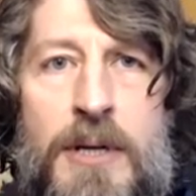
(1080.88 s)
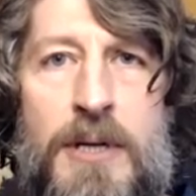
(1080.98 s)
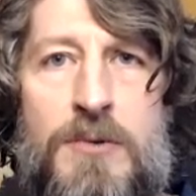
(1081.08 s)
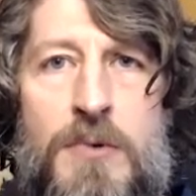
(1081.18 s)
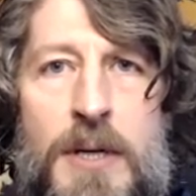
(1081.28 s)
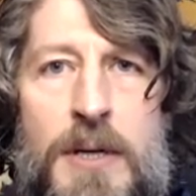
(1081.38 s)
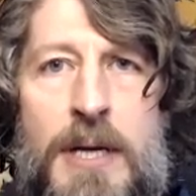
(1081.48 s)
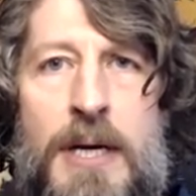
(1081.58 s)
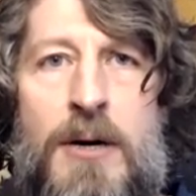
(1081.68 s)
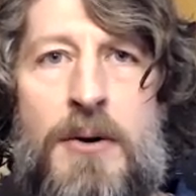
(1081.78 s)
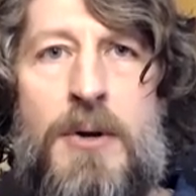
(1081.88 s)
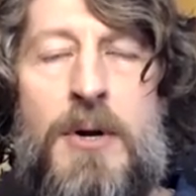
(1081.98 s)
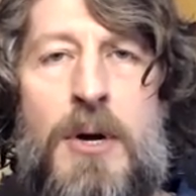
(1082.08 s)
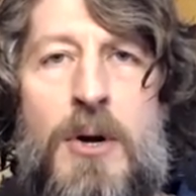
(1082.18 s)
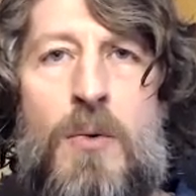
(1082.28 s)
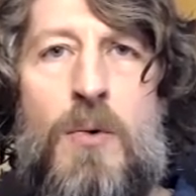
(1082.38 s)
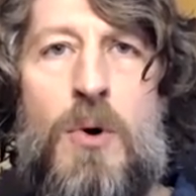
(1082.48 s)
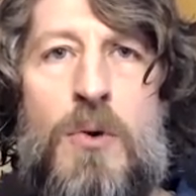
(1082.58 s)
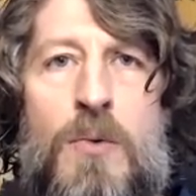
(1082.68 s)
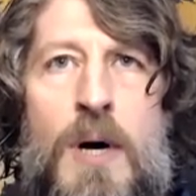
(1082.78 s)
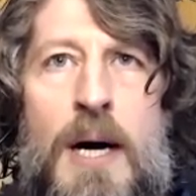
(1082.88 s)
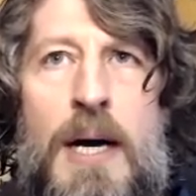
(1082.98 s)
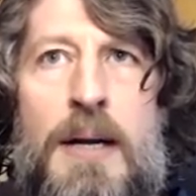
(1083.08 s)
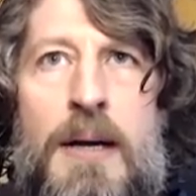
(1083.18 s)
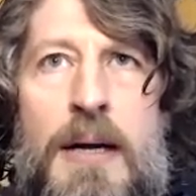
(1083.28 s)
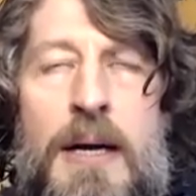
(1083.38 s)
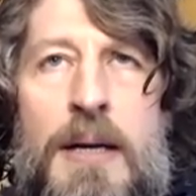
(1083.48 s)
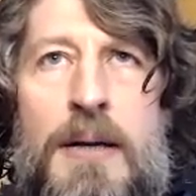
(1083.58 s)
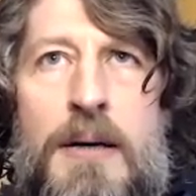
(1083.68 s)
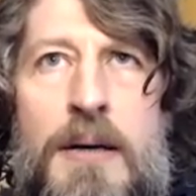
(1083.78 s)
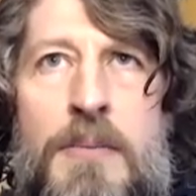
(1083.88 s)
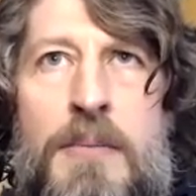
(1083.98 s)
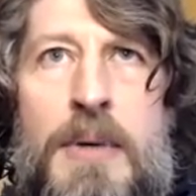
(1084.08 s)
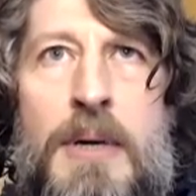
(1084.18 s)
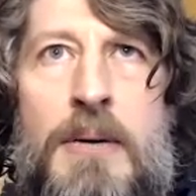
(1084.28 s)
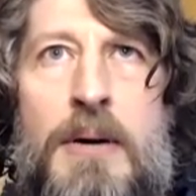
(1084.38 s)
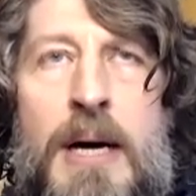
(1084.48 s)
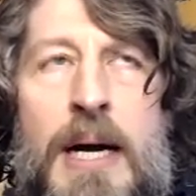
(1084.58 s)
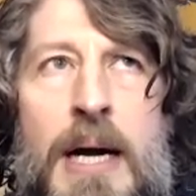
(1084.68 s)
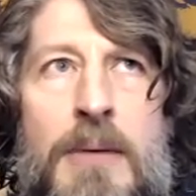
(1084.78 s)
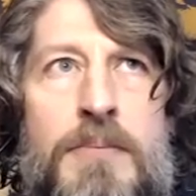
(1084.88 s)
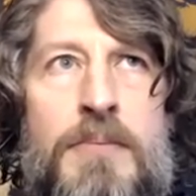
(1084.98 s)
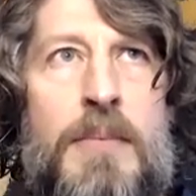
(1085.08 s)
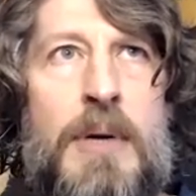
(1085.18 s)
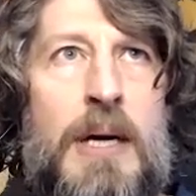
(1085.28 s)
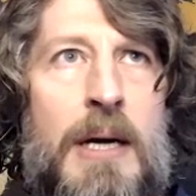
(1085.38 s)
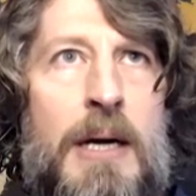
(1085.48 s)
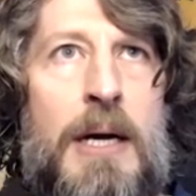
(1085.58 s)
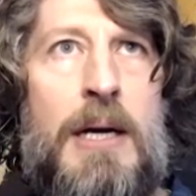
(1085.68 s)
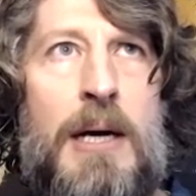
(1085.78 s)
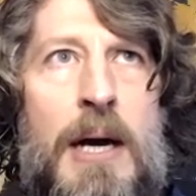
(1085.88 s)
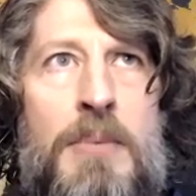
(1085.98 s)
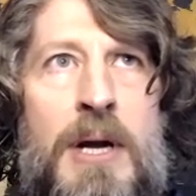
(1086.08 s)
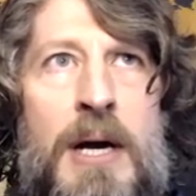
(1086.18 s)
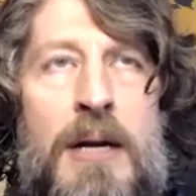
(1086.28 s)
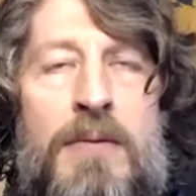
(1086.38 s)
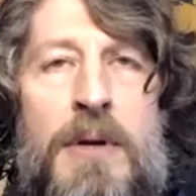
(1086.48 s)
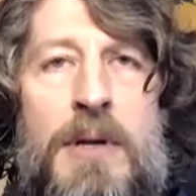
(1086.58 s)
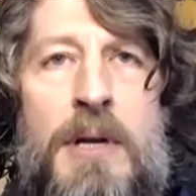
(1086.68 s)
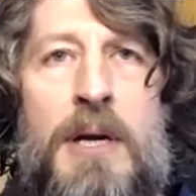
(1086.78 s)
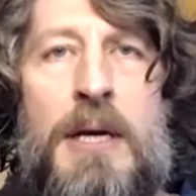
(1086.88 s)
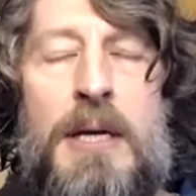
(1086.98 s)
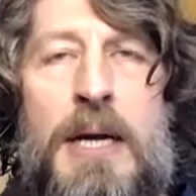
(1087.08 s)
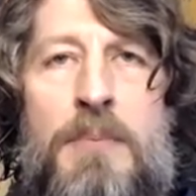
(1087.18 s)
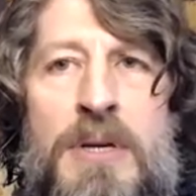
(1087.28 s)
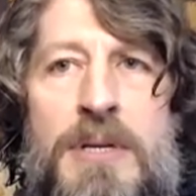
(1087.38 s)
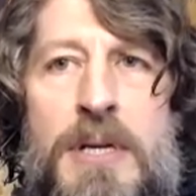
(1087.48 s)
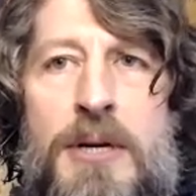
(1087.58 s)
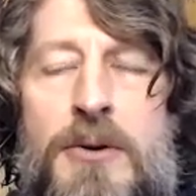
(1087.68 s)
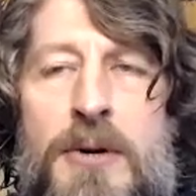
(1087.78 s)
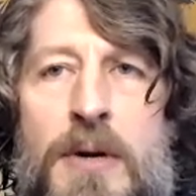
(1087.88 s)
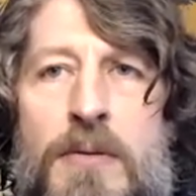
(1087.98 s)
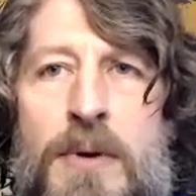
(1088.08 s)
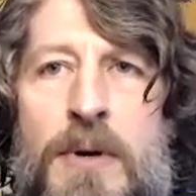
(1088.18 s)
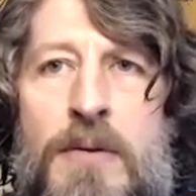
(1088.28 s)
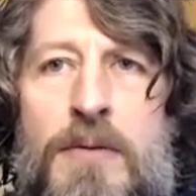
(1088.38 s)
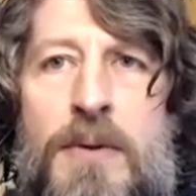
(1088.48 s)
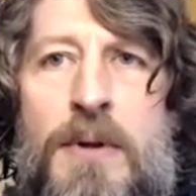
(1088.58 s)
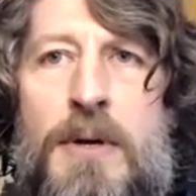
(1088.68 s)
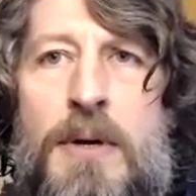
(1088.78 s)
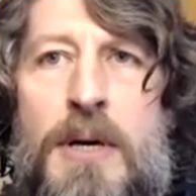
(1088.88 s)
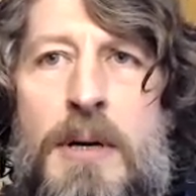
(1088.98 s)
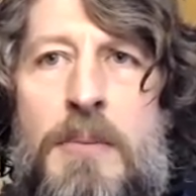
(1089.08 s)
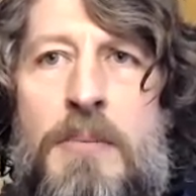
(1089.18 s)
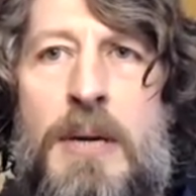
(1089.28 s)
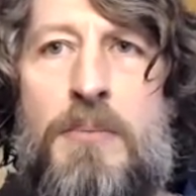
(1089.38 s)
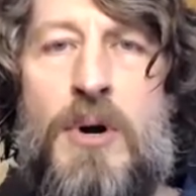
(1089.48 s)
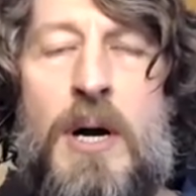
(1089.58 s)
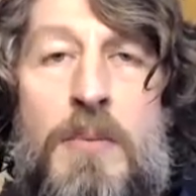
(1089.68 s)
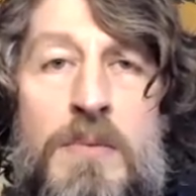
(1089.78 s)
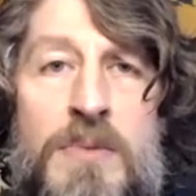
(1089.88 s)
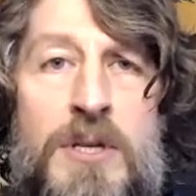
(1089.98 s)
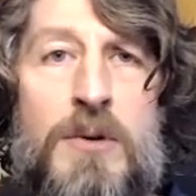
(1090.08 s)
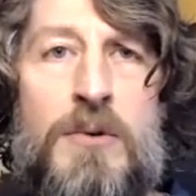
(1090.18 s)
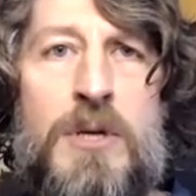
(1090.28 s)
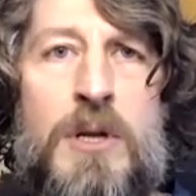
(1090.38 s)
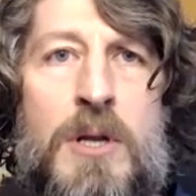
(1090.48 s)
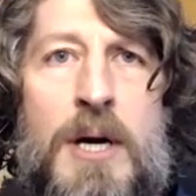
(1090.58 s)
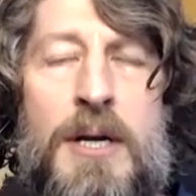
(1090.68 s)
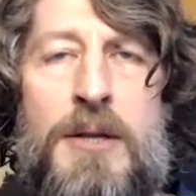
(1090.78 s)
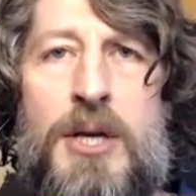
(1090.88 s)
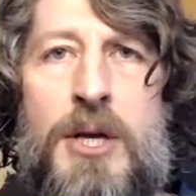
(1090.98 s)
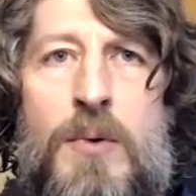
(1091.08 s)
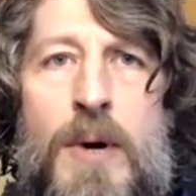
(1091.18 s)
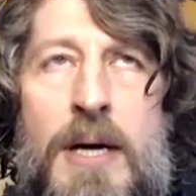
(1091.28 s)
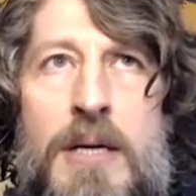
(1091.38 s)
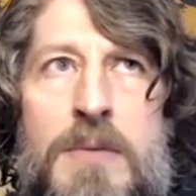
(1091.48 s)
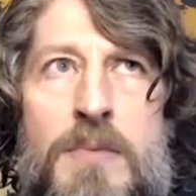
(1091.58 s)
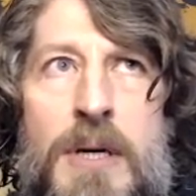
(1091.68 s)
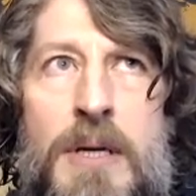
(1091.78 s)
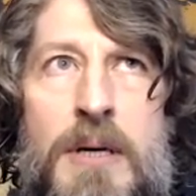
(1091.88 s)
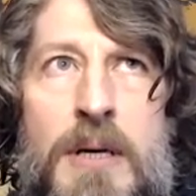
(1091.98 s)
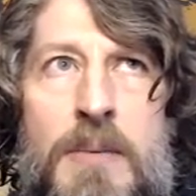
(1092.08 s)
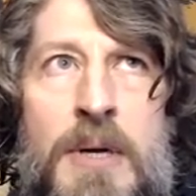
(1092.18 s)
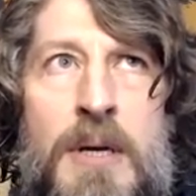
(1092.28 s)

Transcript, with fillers: has went down worldwide. And um, I, I, I'm kind of in the epicenter of, of the meat problems. There was a lot in the U S, but um,